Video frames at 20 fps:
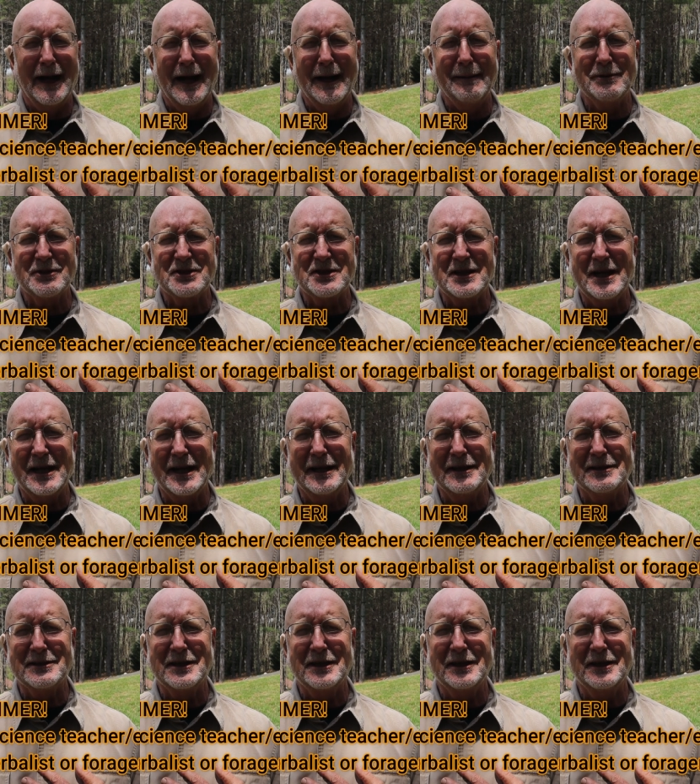I'm a
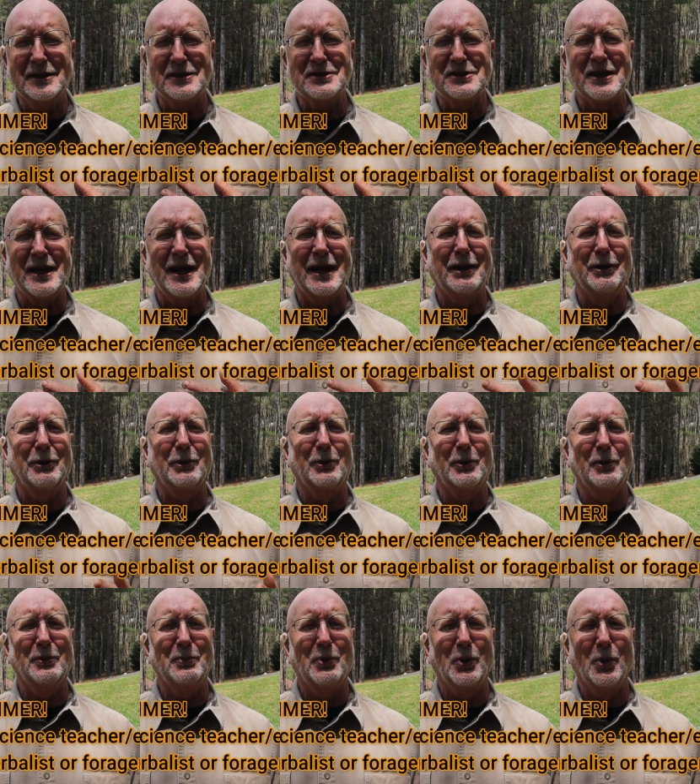scientist and a
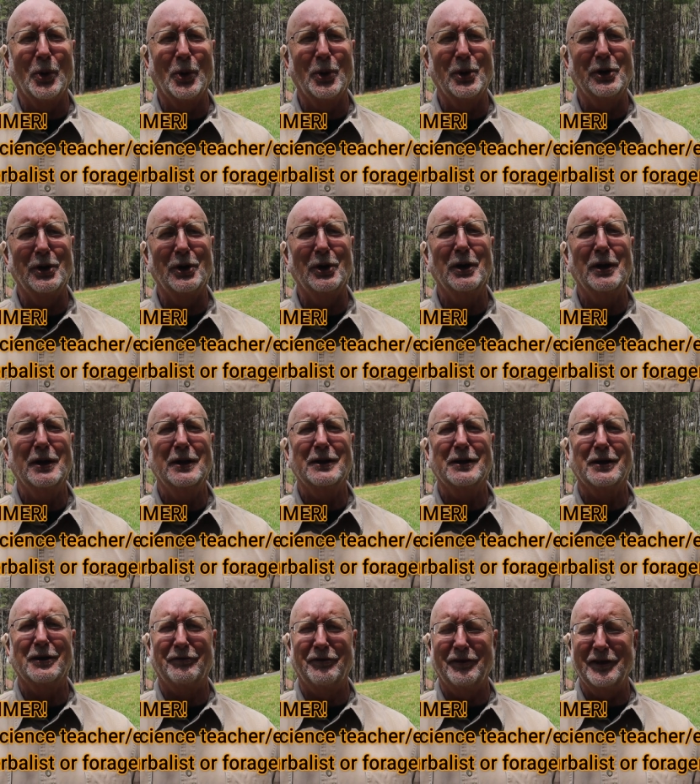reporter
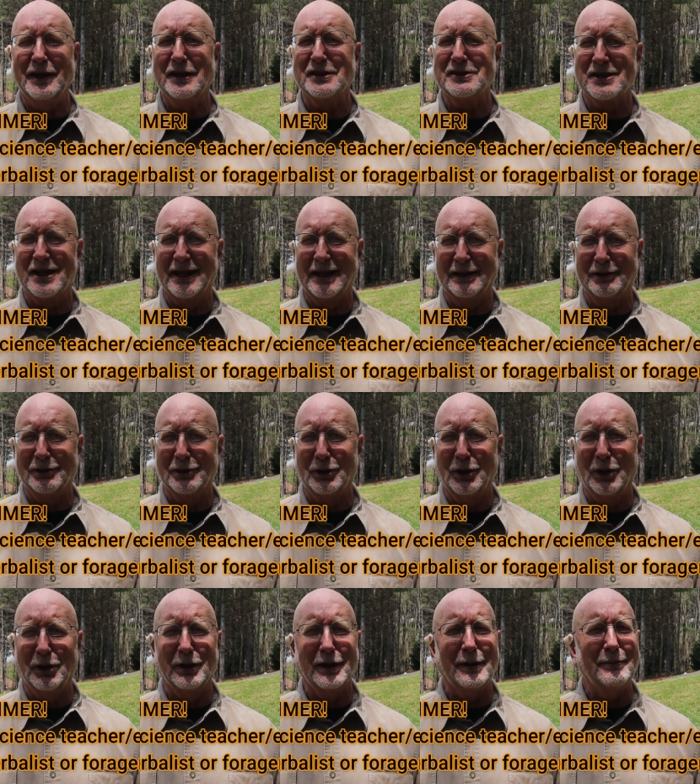of things that I
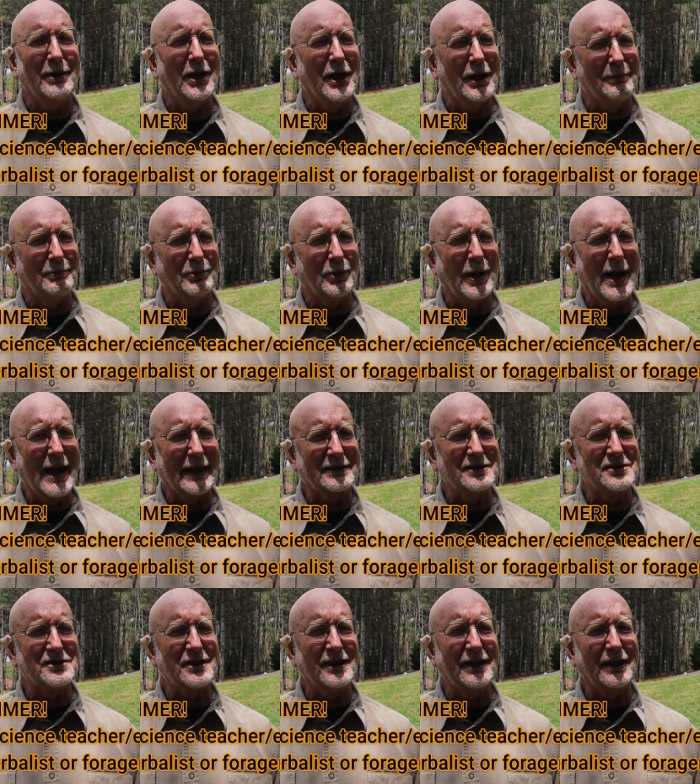learn. I'm not a
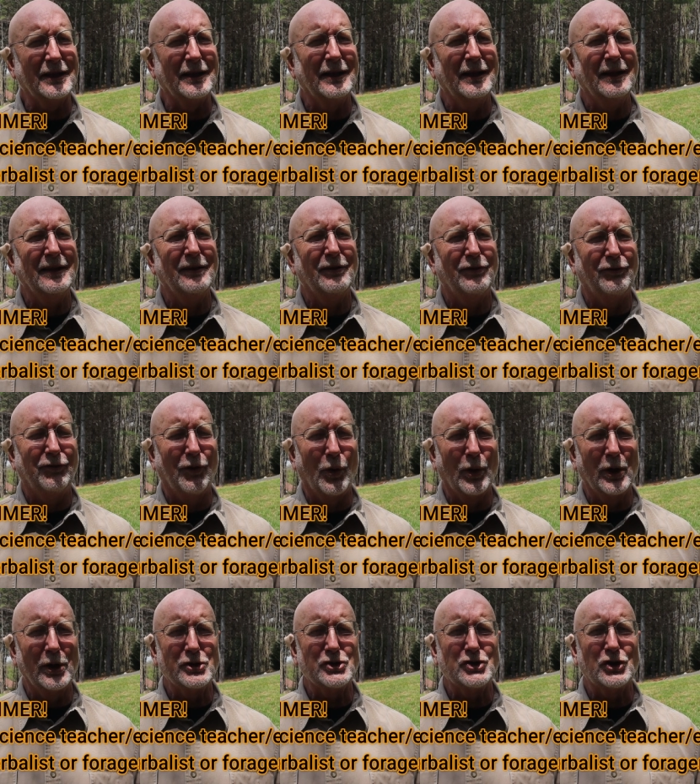practicing
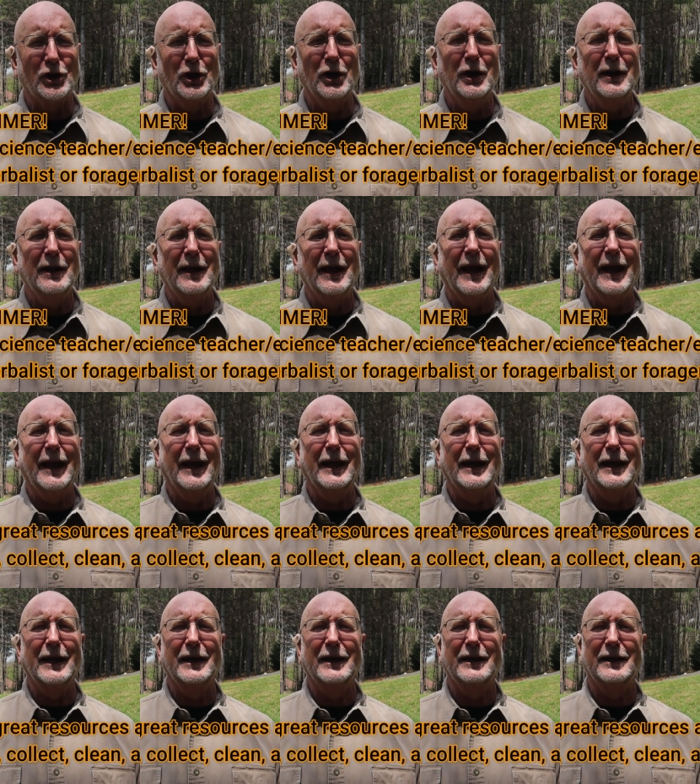forager.
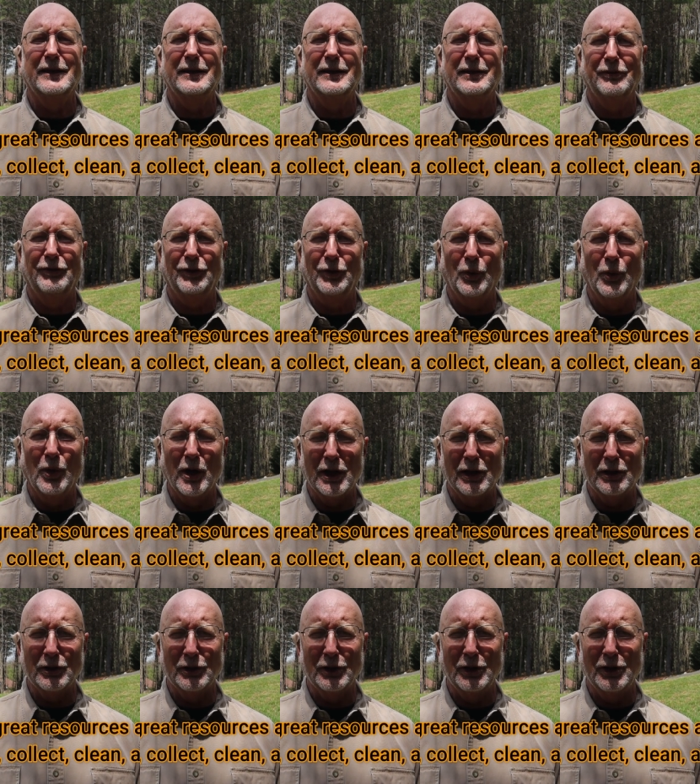And if you want
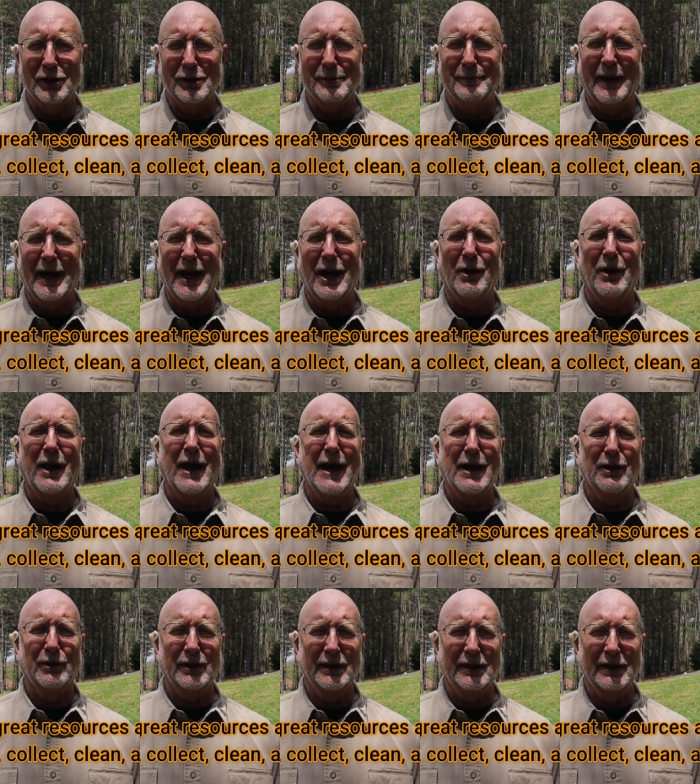to learn about
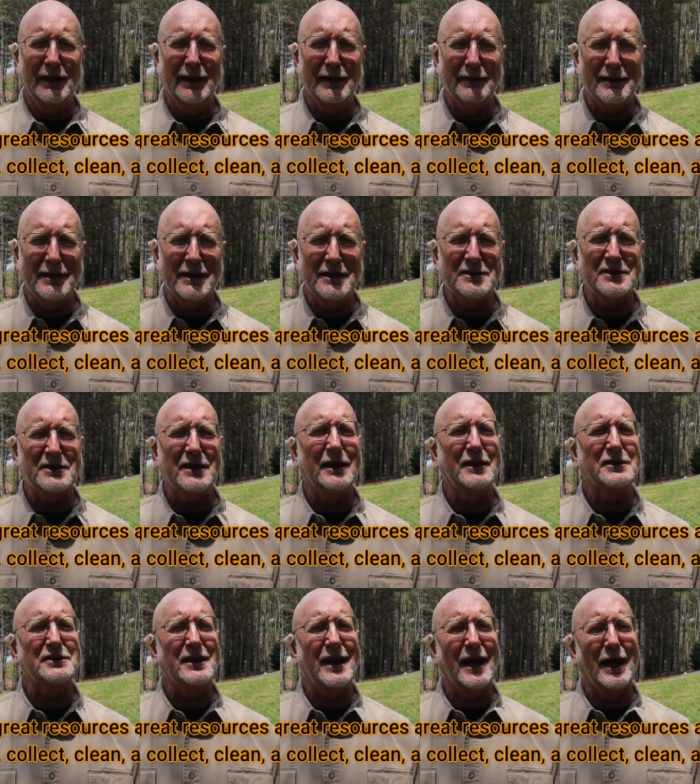how to eat these
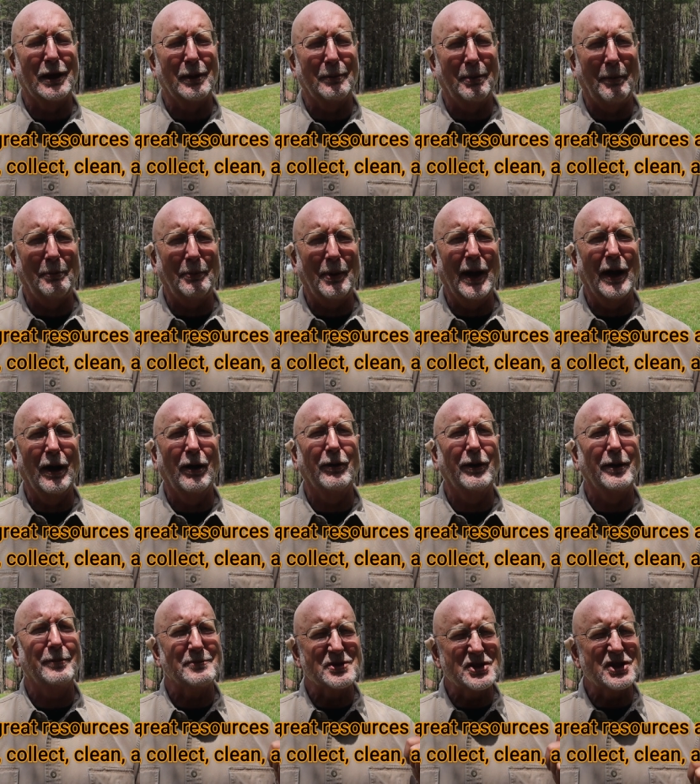things and how to prepare
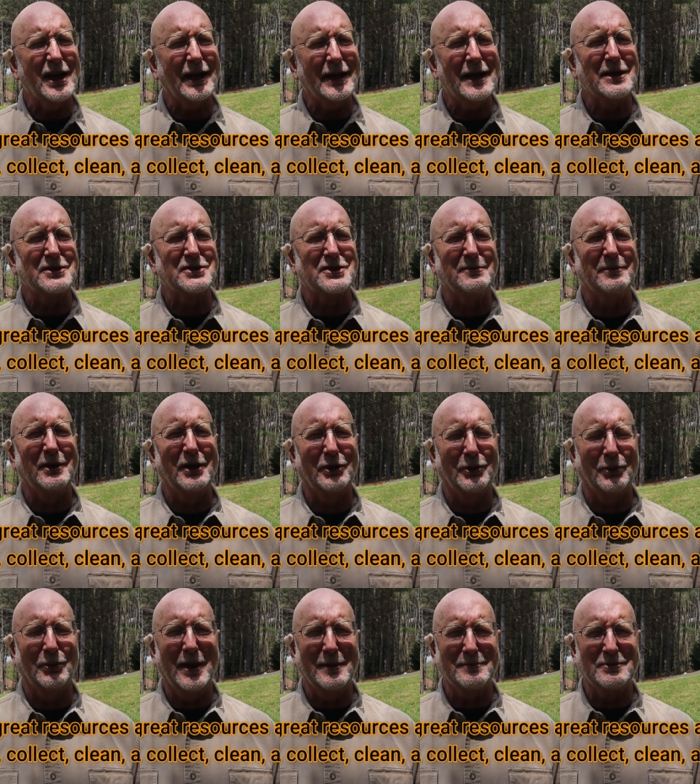them, check out some
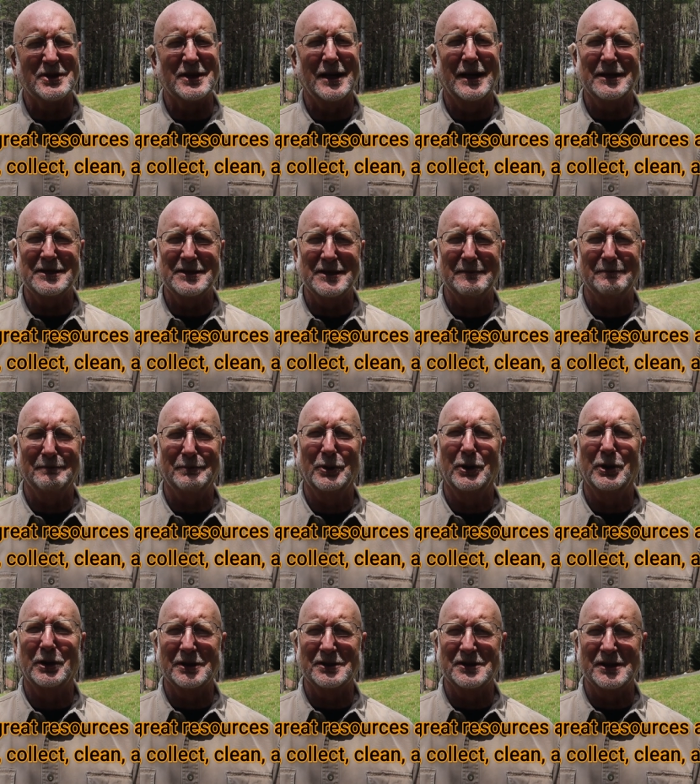other websites and
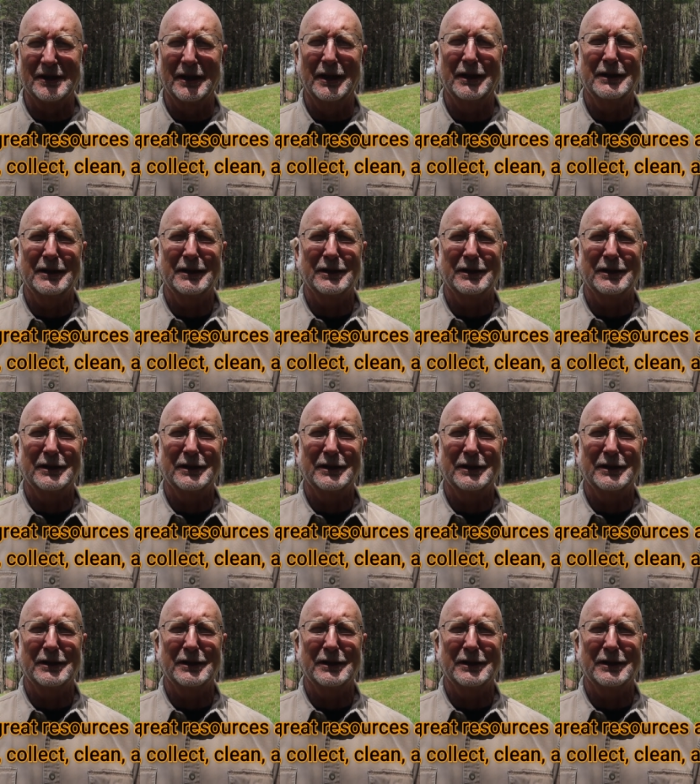books and